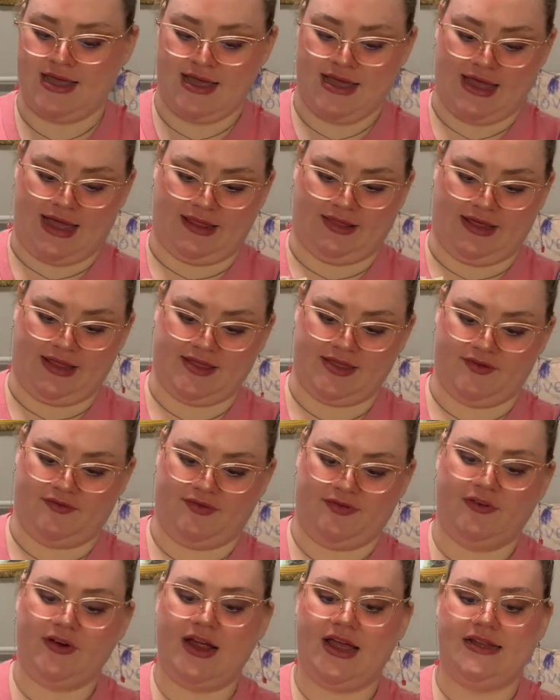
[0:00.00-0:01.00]
I like the
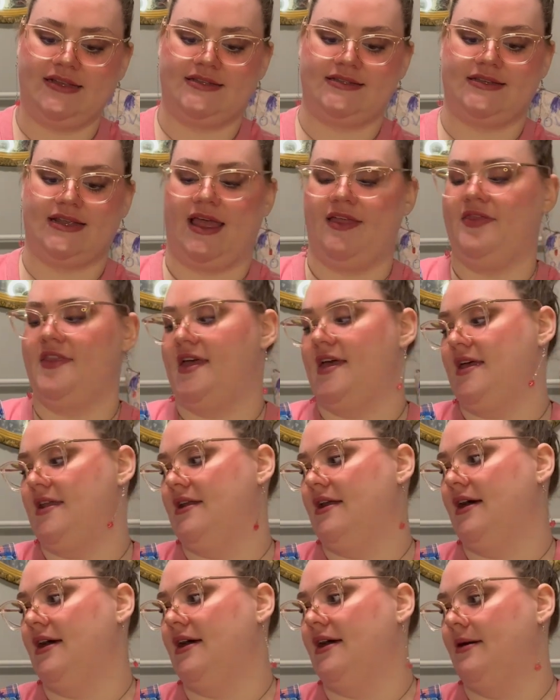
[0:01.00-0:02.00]
front, and
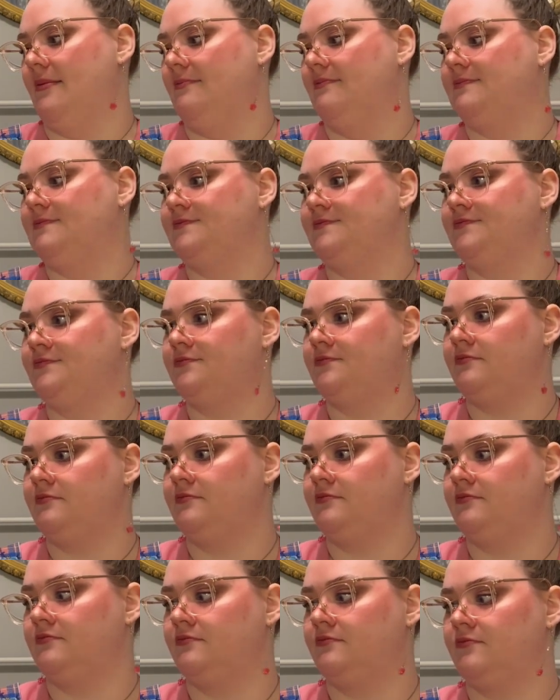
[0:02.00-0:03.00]
then
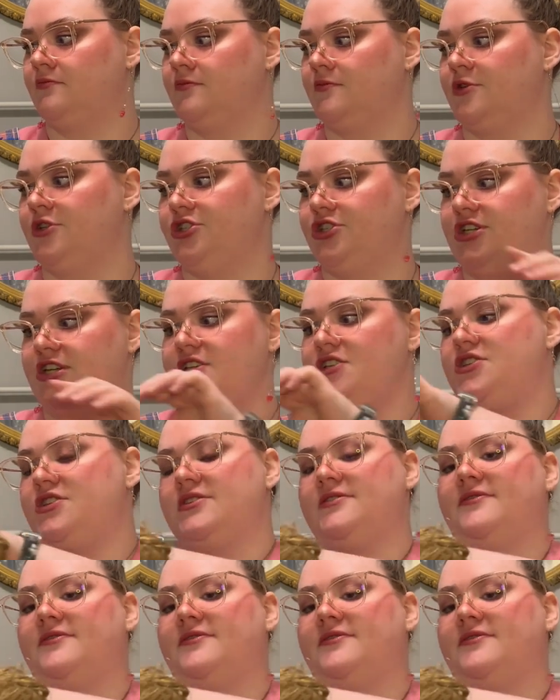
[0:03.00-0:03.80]
she's just